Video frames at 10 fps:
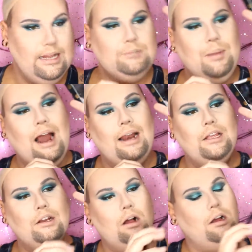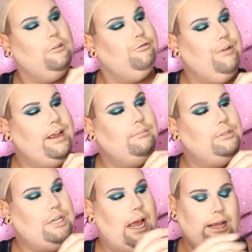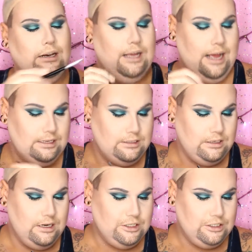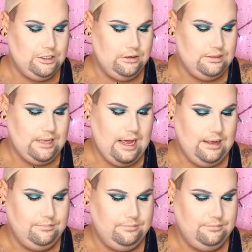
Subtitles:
this palette you've got a cream shade, okay, so I'm going to just use that.